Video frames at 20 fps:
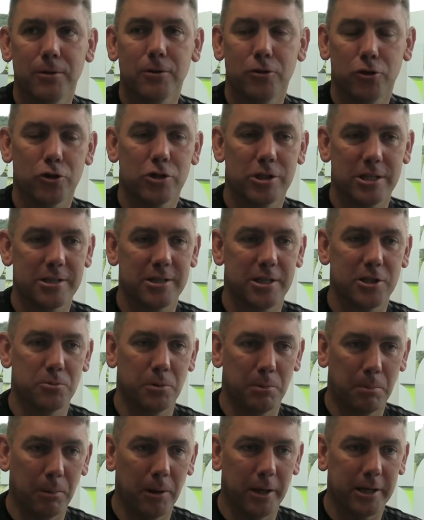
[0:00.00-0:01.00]
just as it is
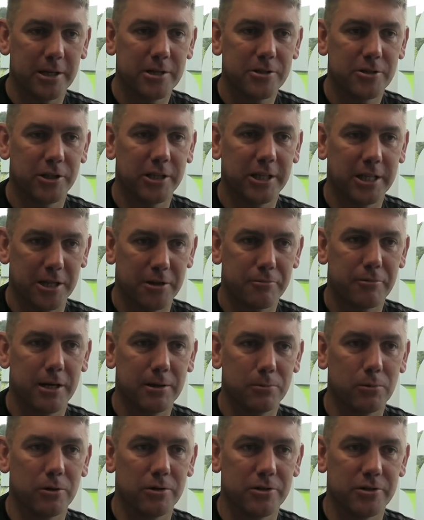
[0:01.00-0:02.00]
with players, that you get the
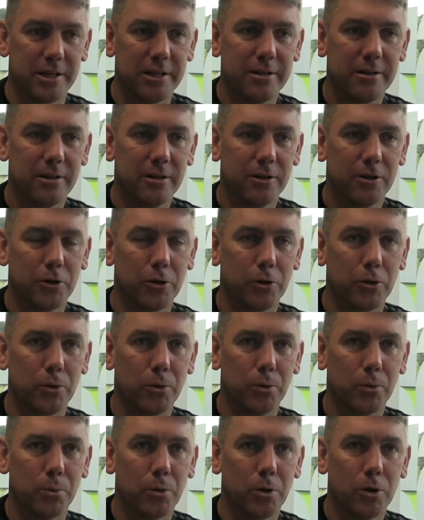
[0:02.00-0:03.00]
right ones in
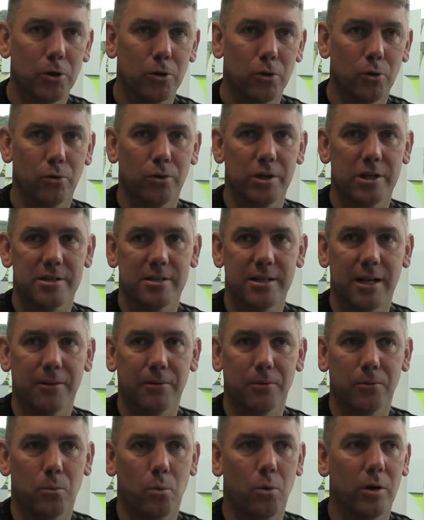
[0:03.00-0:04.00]
who
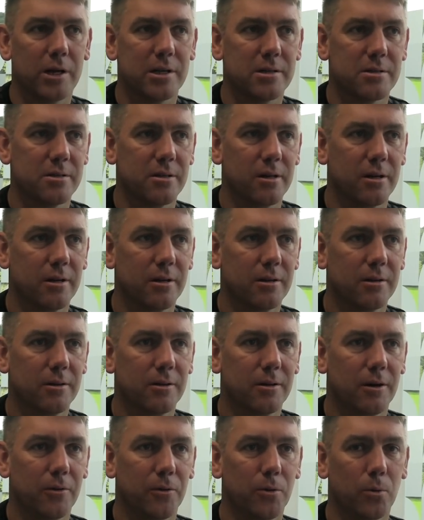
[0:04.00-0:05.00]
understand what is the
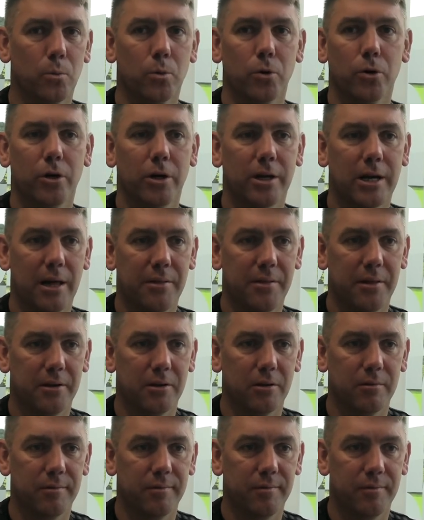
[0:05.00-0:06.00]
work ethic
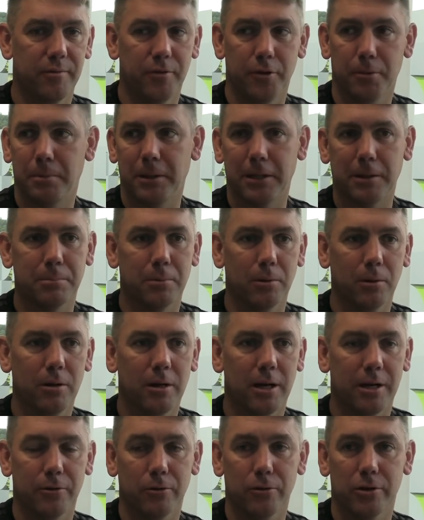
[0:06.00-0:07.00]
of the people
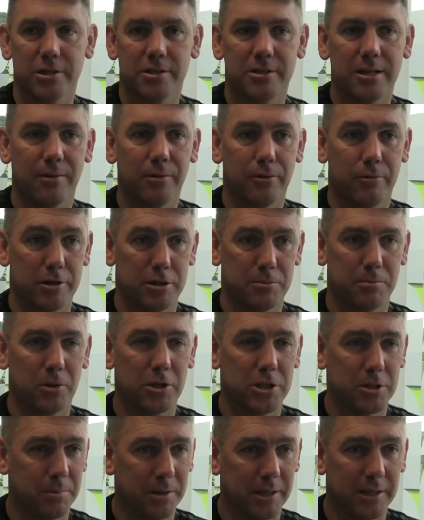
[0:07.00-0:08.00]
and understand the
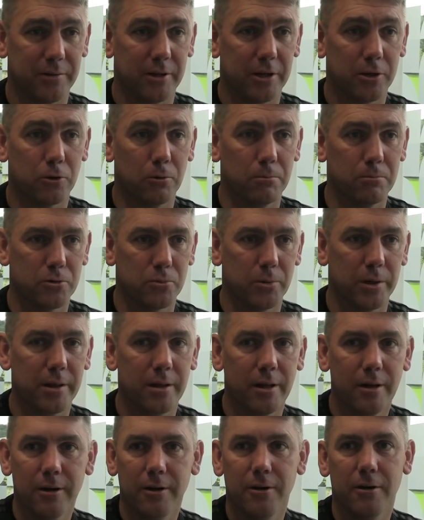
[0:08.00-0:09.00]
responsibility that it comes with.